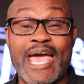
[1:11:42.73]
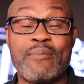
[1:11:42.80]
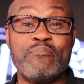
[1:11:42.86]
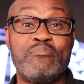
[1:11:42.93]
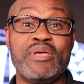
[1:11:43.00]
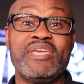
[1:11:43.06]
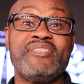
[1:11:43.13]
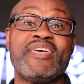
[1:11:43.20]

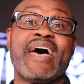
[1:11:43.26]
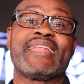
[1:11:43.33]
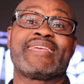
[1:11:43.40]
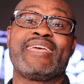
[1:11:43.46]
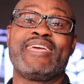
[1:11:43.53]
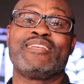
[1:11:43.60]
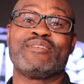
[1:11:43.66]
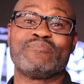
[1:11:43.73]
and be
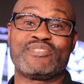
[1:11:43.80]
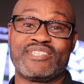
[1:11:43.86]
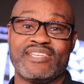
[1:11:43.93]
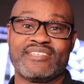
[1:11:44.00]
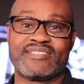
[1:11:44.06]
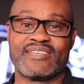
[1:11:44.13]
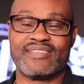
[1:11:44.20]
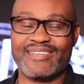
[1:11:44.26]
that kingdom
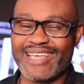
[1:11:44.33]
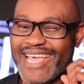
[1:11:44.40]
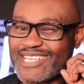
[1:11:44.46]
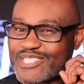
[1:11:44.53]
citizen,